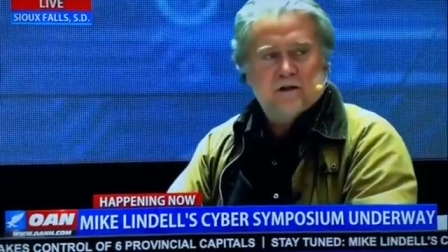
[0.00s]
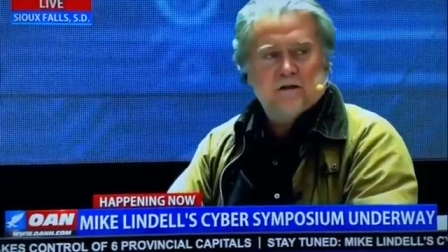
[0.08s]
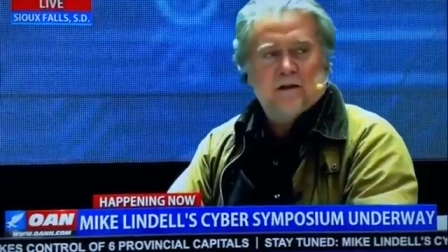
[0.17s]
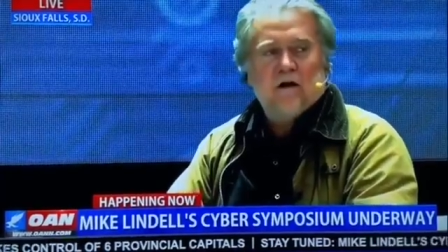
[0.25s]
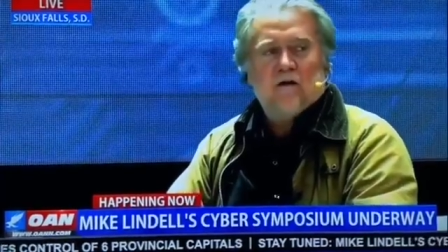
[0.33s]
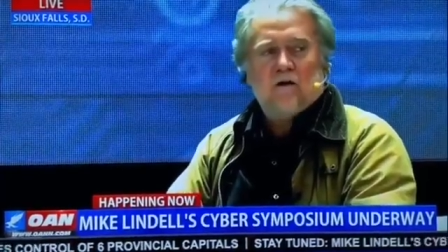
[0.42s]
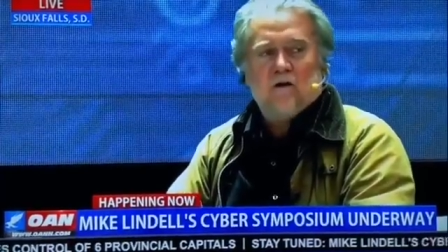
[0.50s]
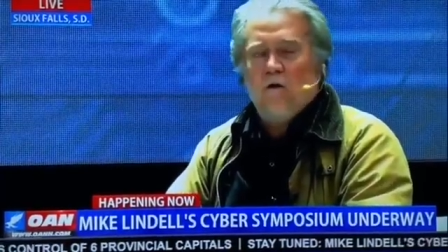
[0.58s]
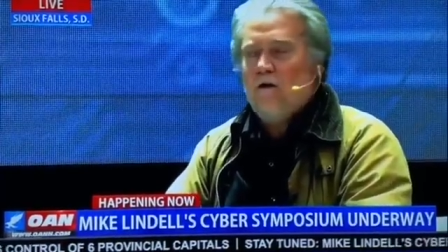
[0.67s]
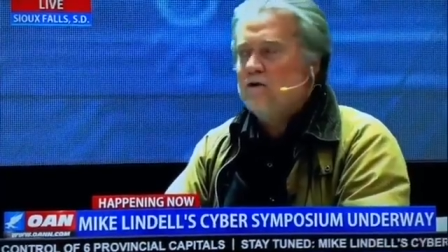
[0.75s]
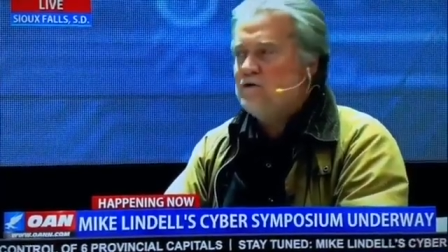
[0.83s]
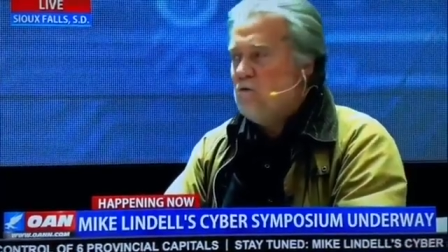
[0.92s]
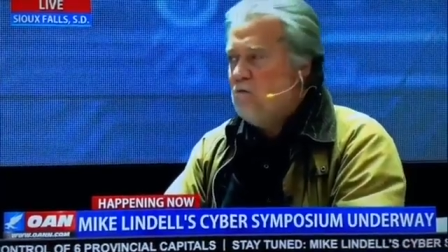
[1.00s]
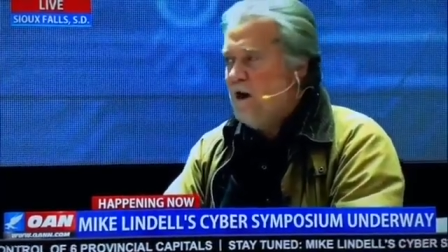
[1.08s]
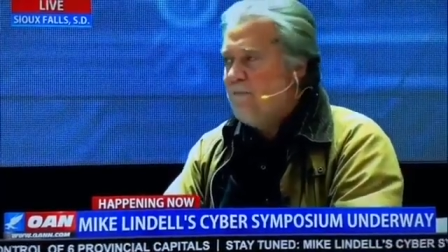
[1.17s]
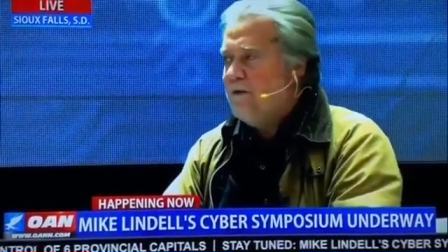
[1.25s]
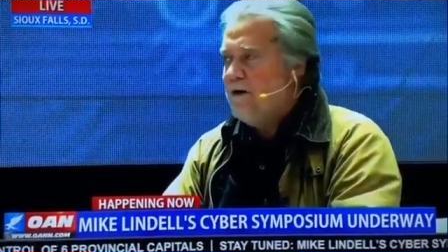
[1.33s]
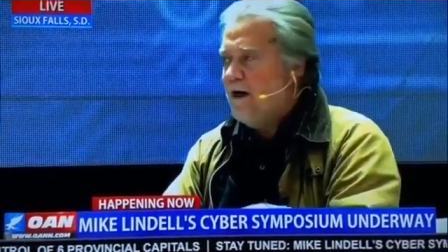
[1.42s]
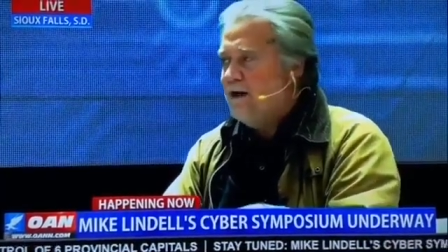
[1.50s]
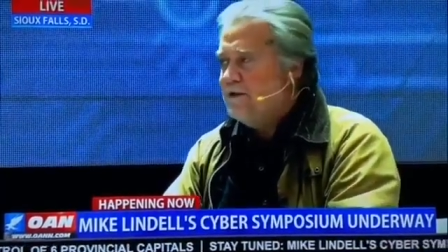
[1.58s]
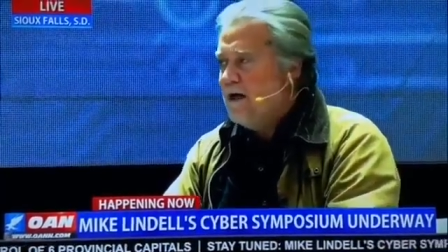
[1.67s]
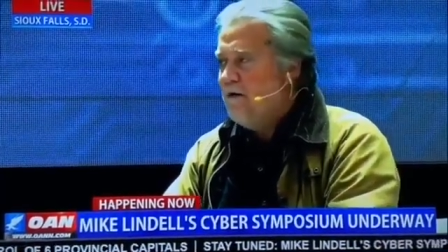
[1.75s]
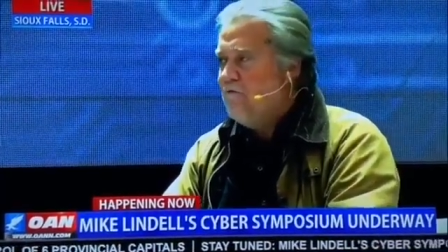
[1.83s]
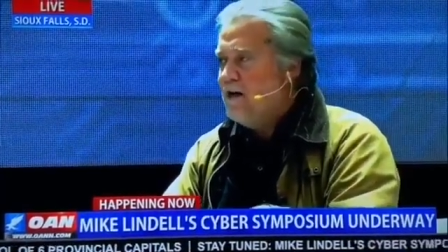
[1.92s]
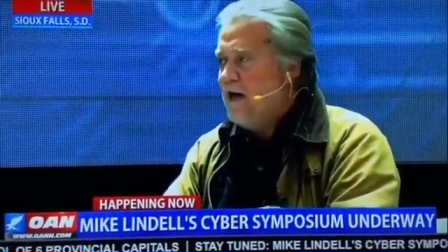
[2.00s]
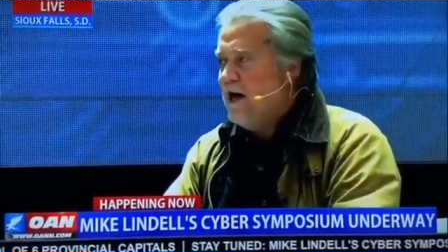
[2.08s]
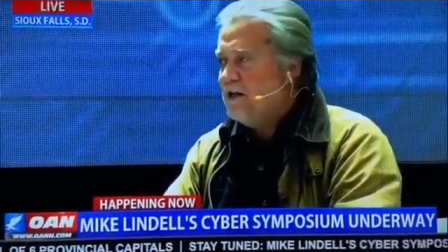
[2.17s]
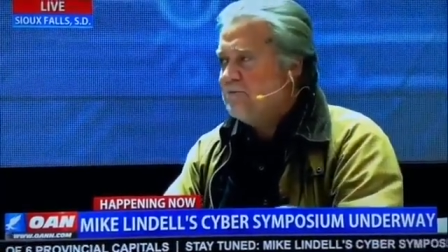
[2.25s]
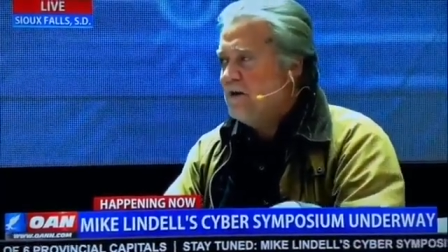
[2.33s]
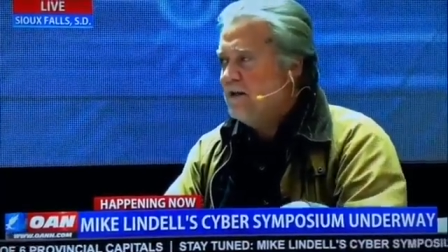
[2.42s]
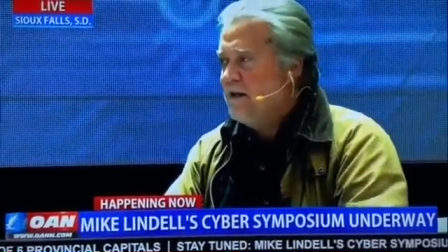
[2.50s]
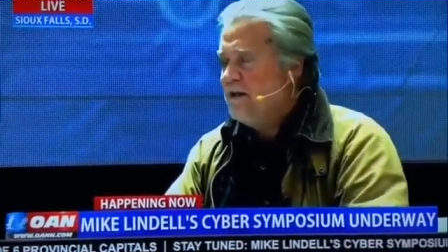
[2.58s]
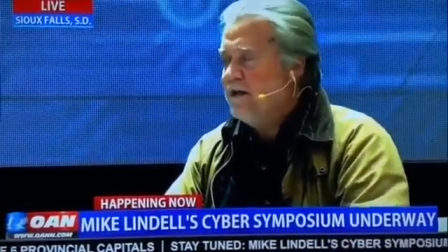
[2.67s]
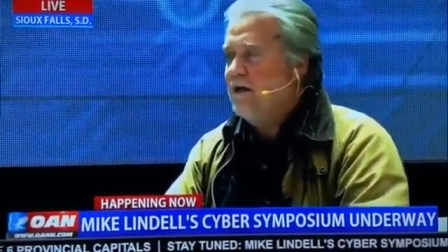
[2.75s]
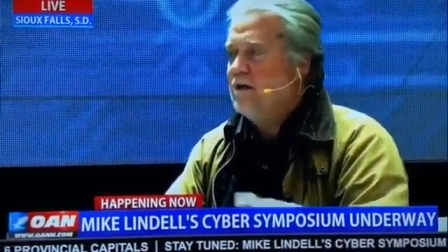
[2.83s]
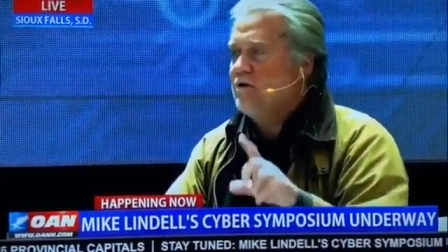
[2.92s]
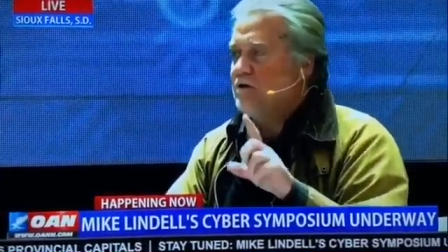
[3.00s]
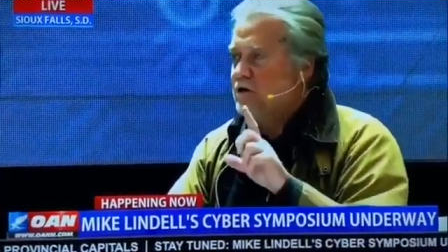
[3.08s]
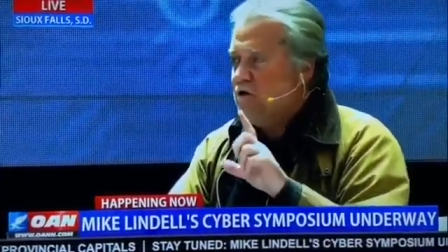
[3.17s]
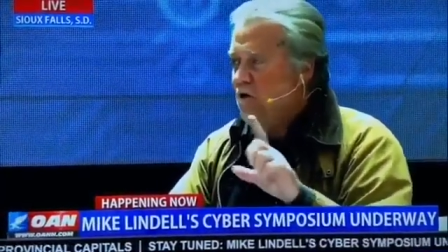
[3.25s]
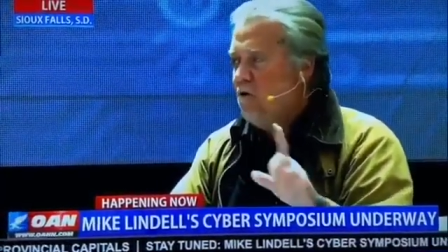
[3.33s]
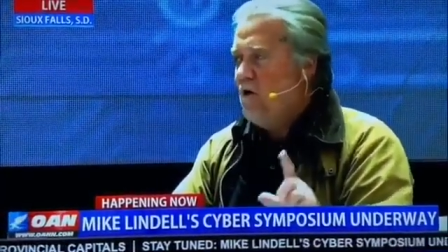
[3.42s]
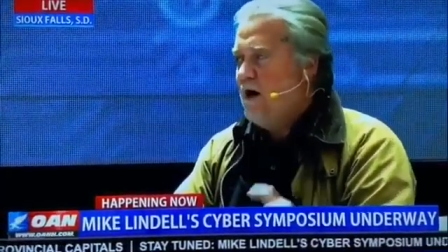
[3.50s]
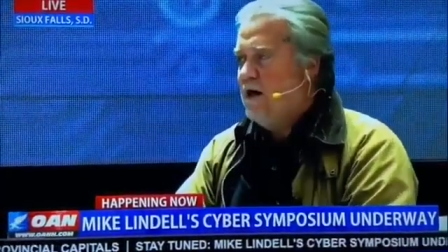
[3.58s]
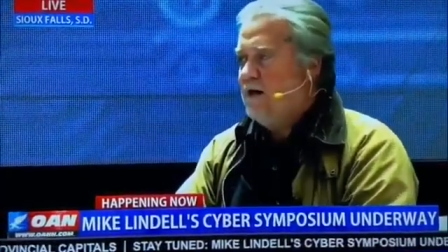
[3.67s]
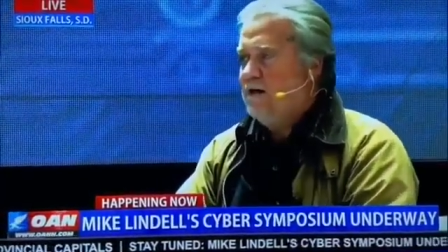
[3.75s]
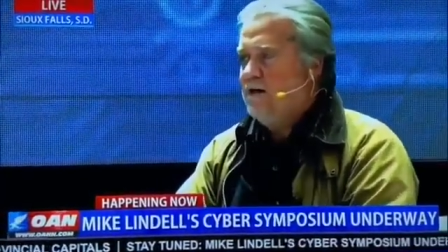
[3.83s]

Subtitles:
They are going to weaponize every aspect they can, because you know why?